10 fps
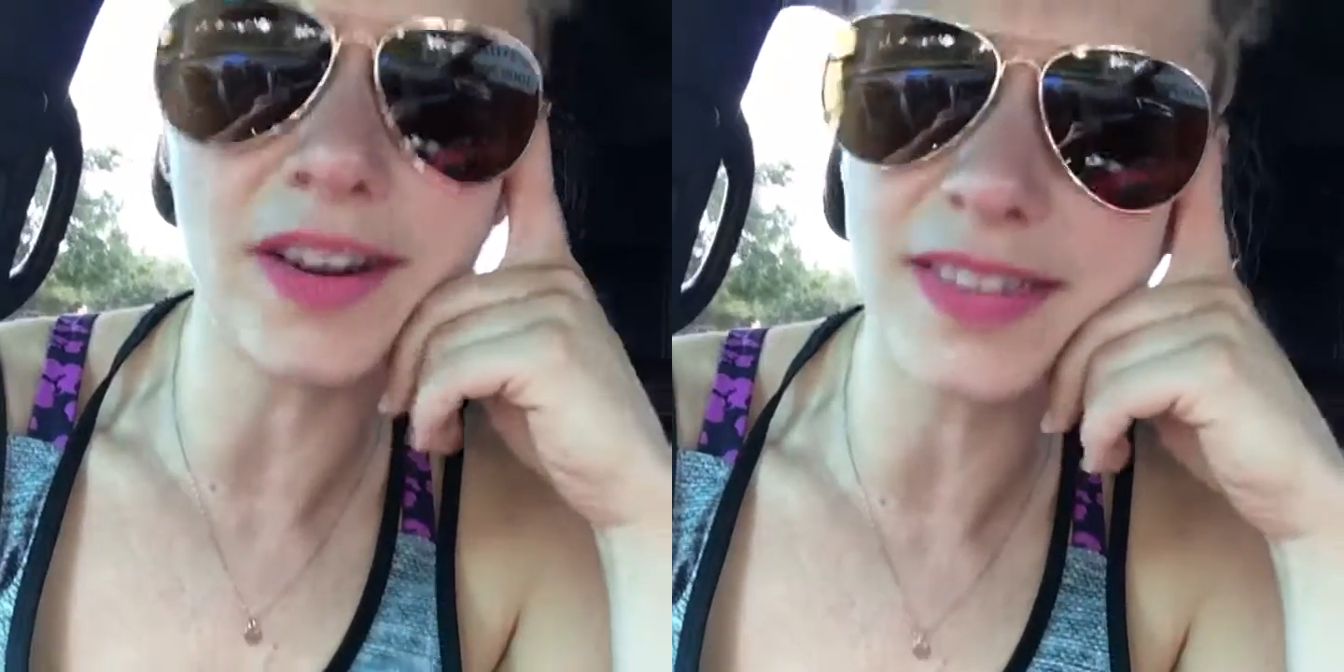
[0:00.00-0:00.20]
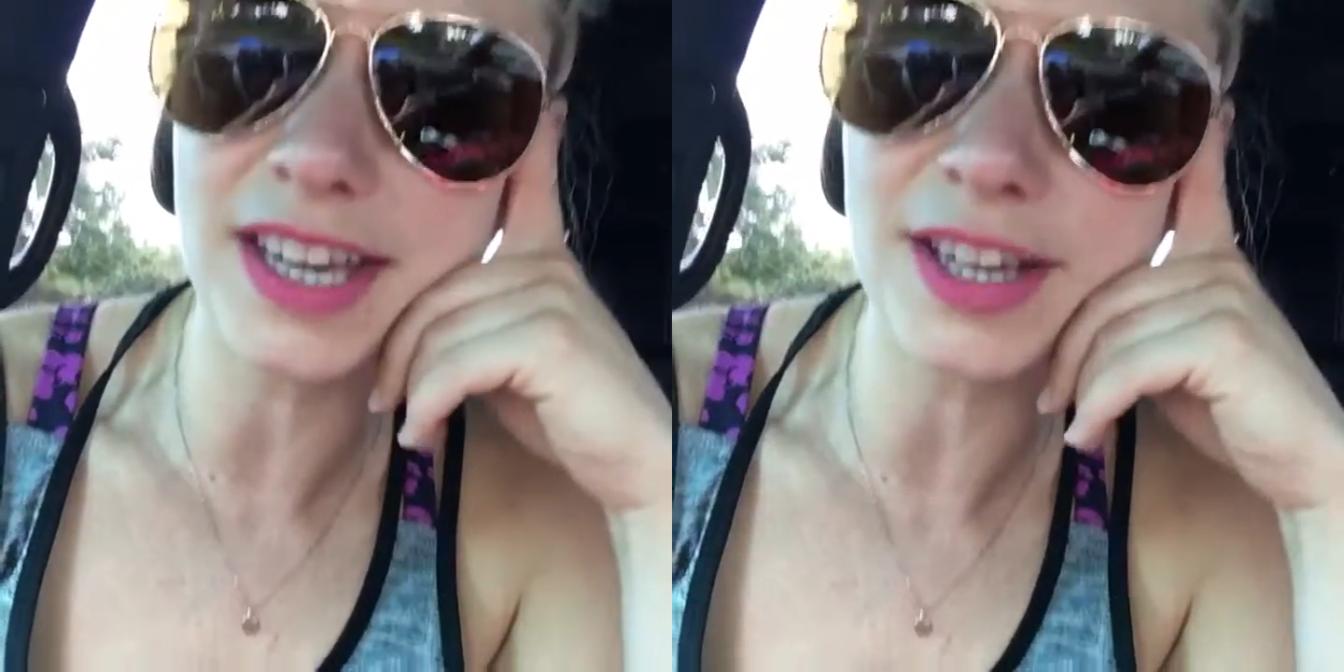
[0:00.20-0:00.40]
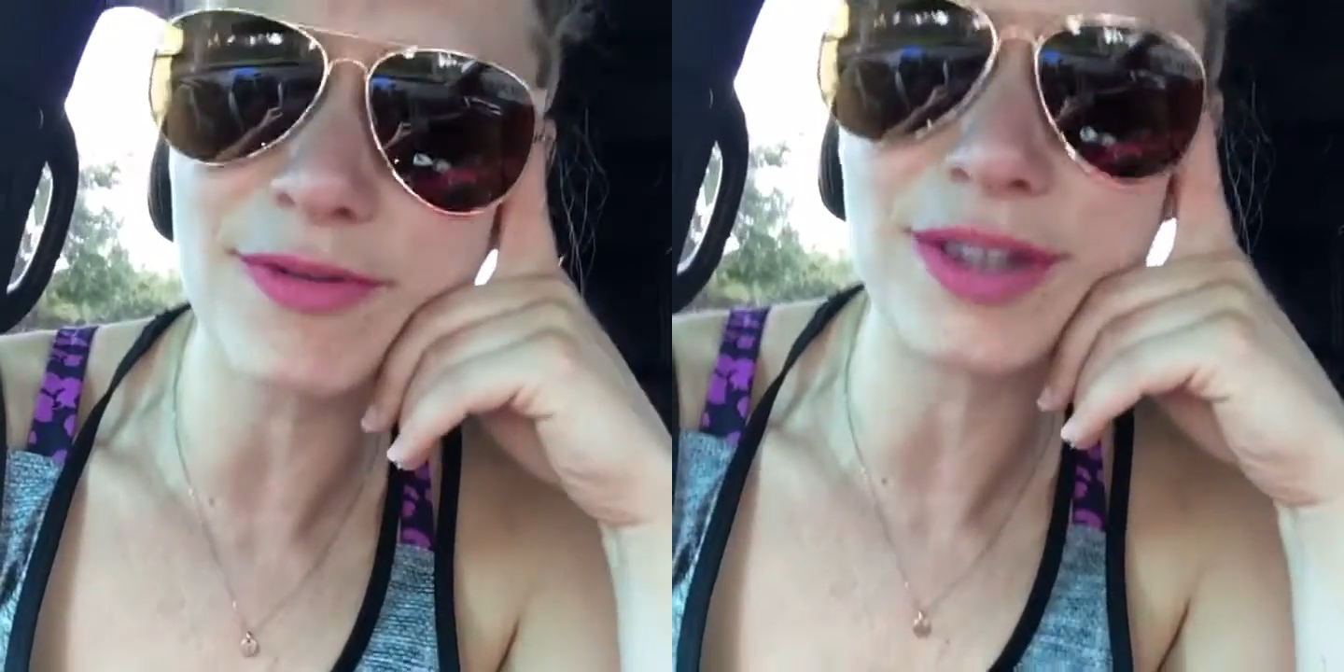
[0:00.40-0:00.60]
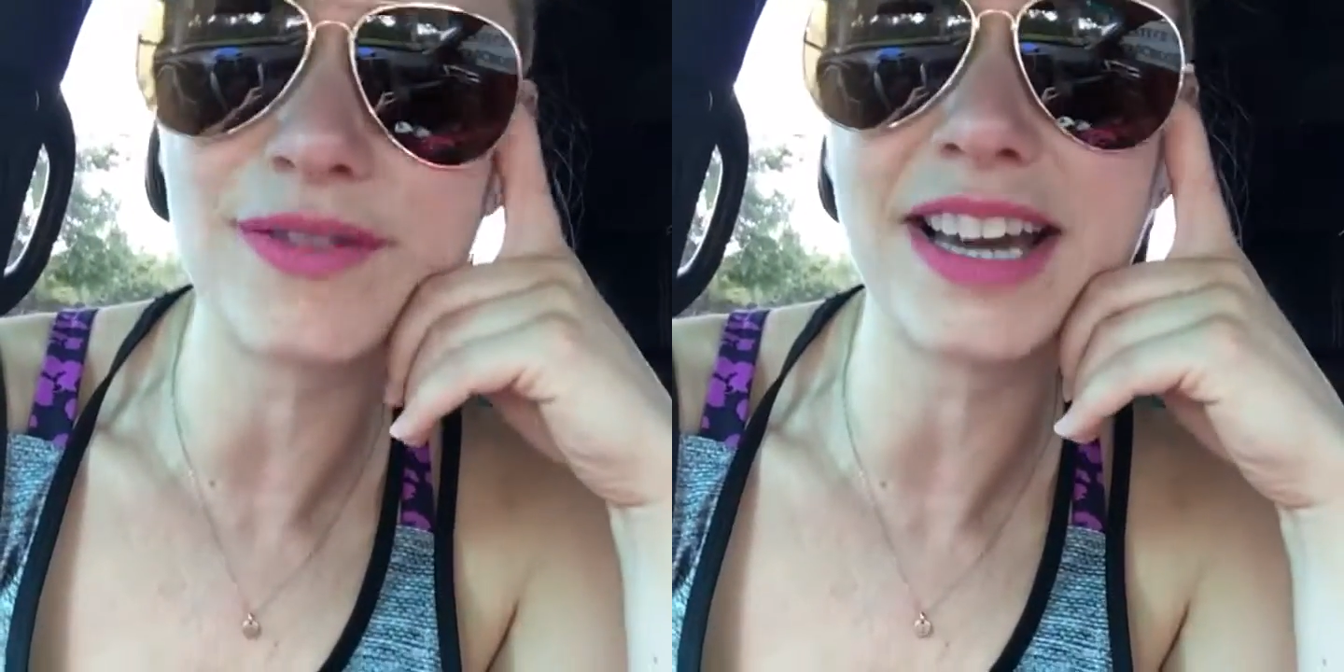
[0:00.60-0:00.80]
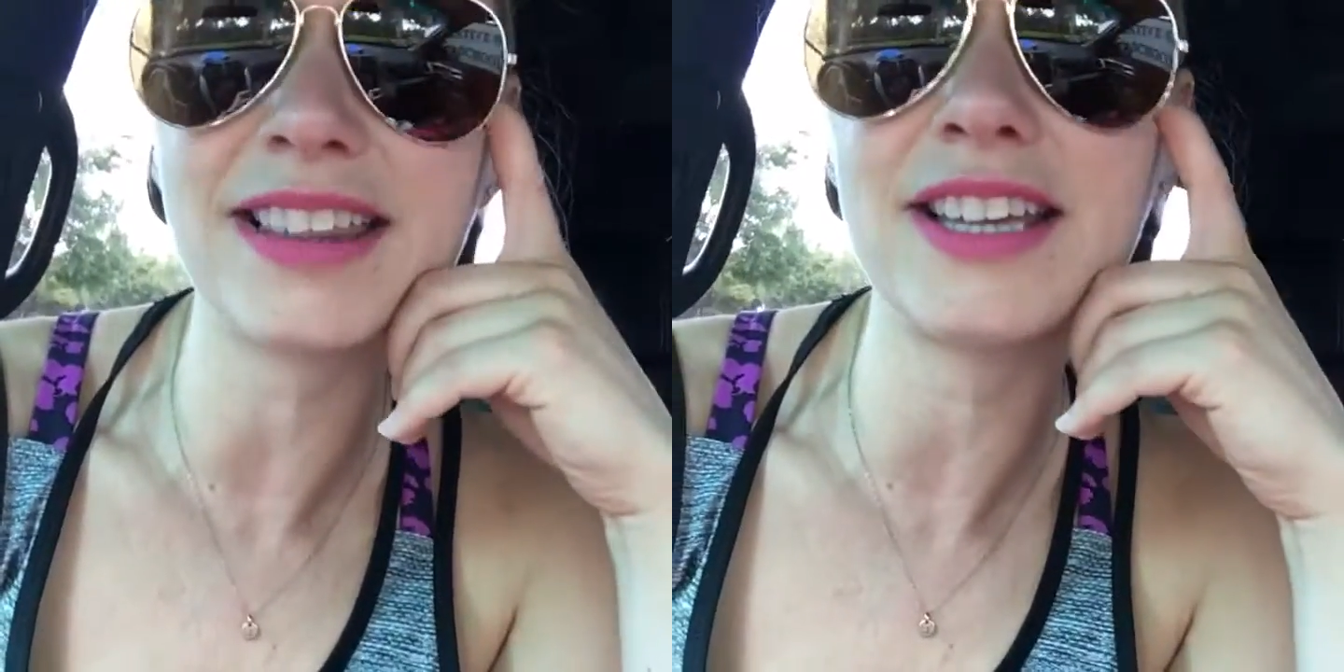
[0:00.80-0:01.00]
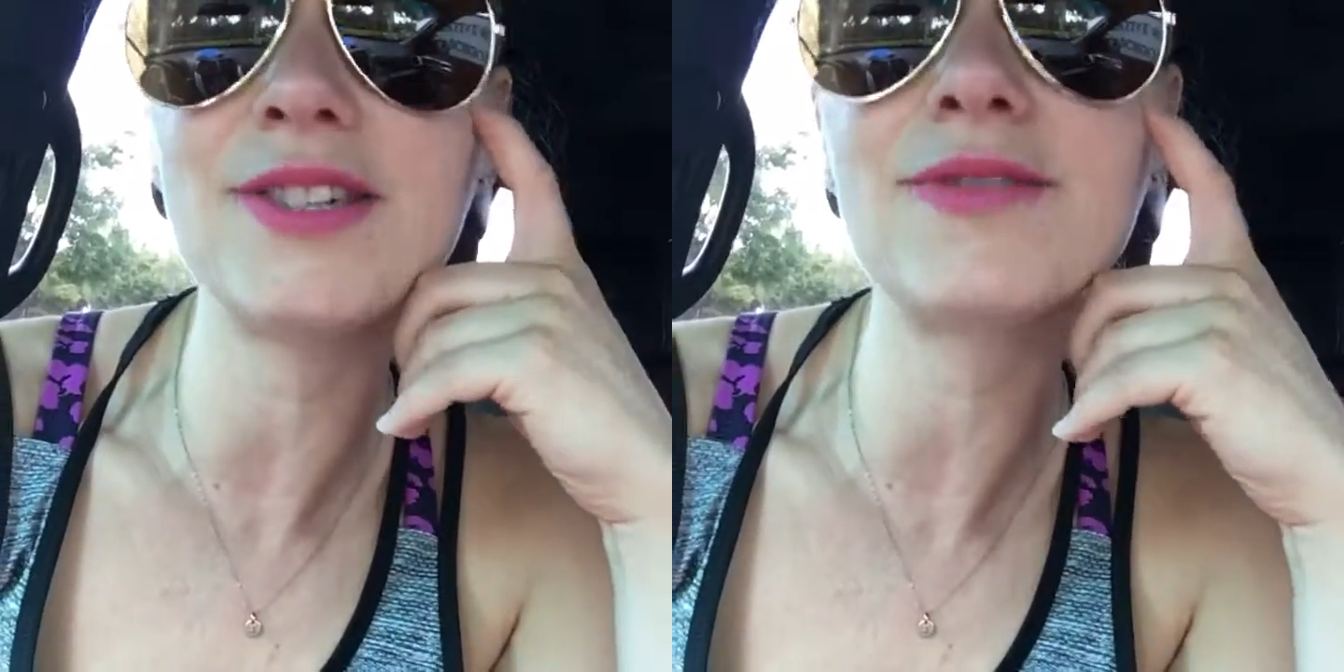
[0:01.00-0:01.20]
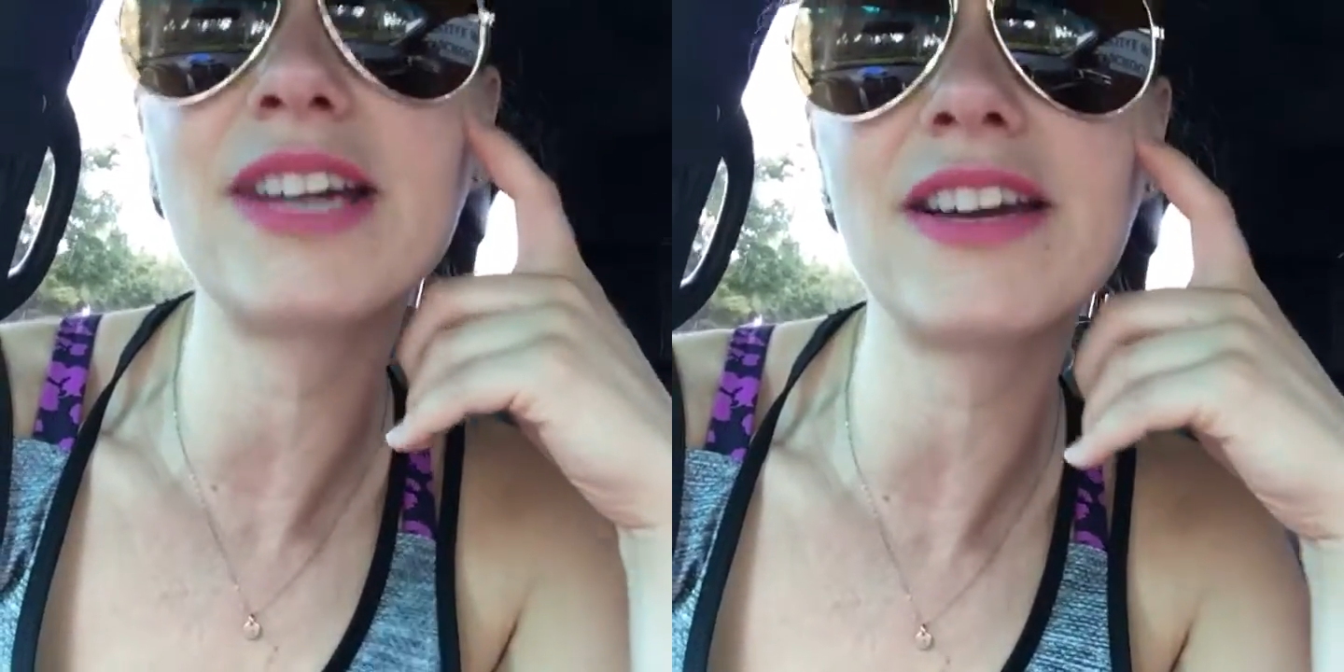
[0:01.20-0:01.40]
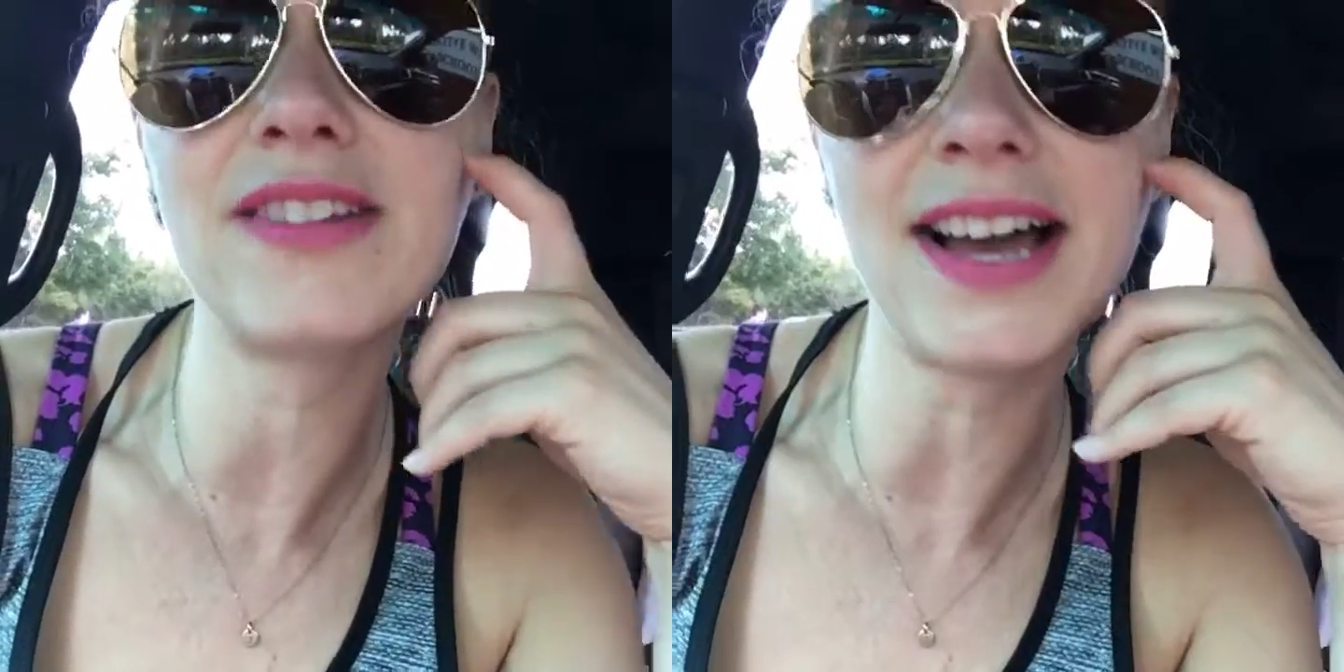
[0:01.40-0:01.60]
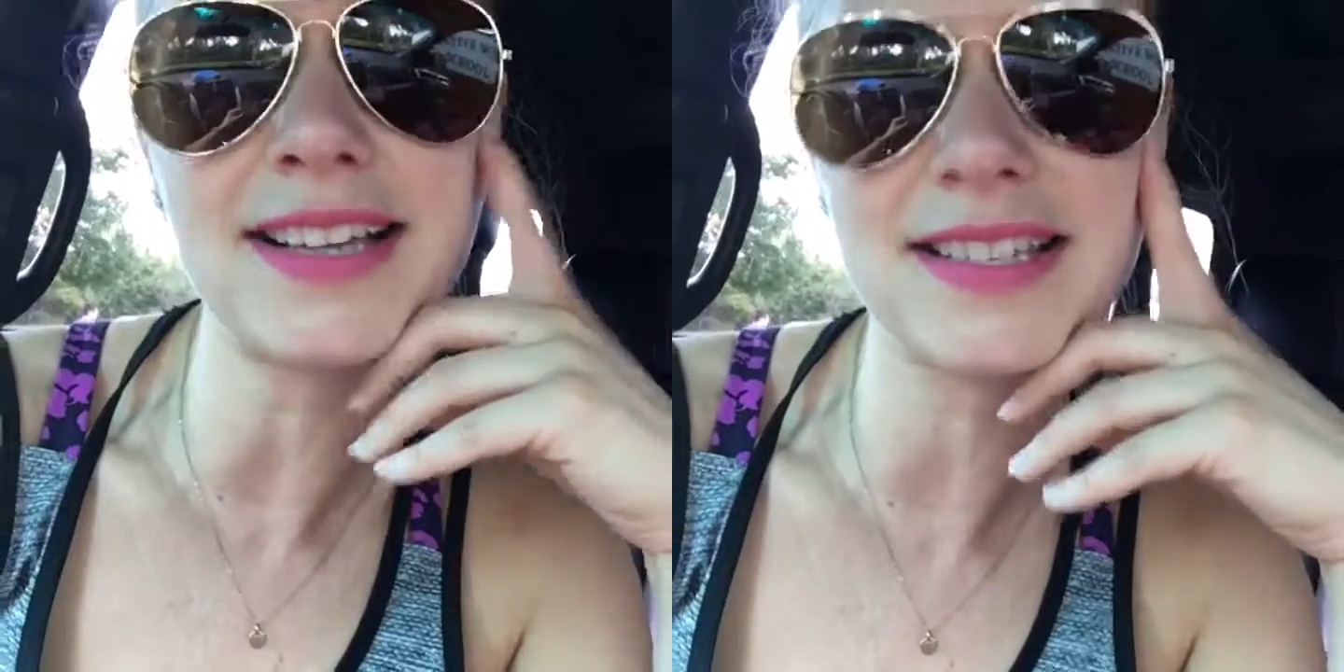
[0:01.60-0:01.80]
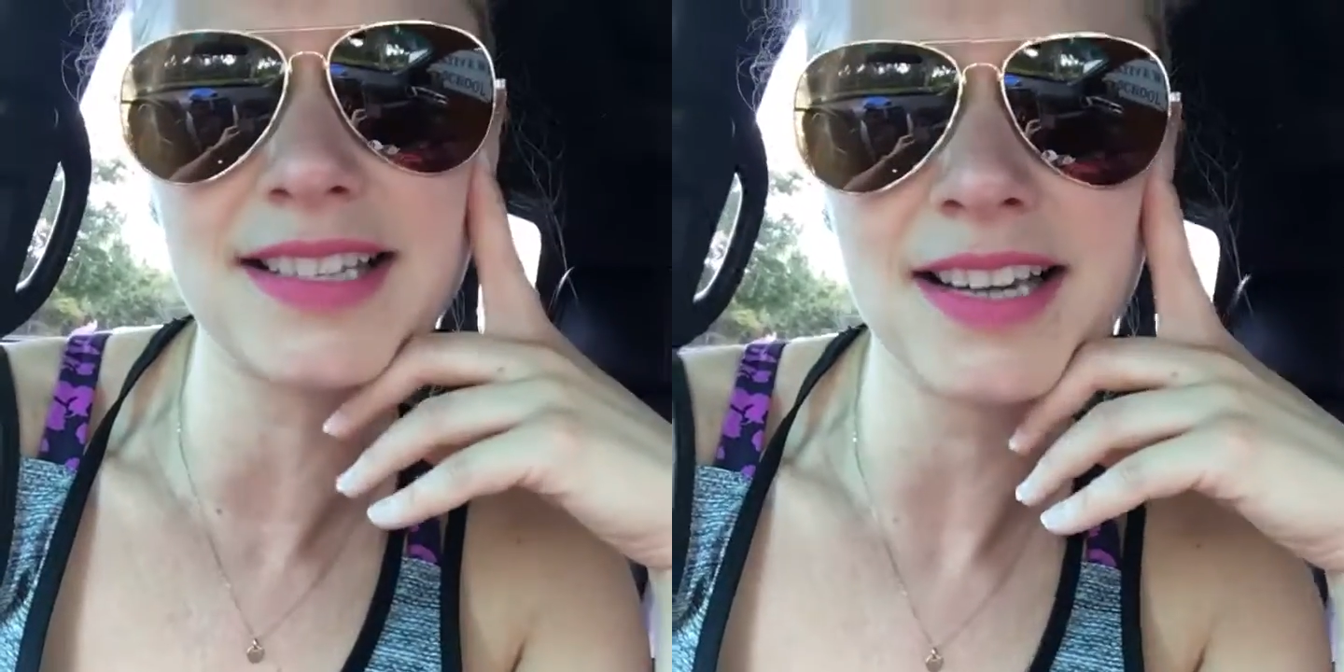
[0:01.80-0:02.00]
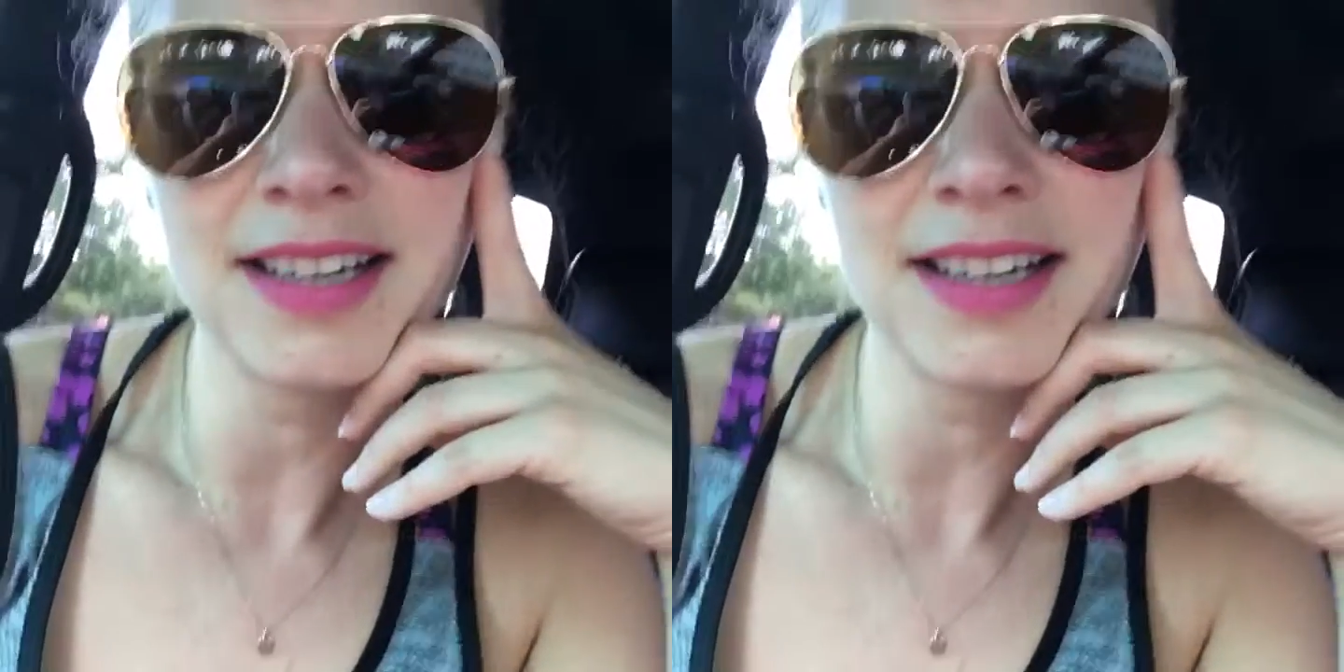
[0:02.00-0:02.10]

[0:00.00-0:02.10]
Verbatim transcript: and thank you for the fact that you give us,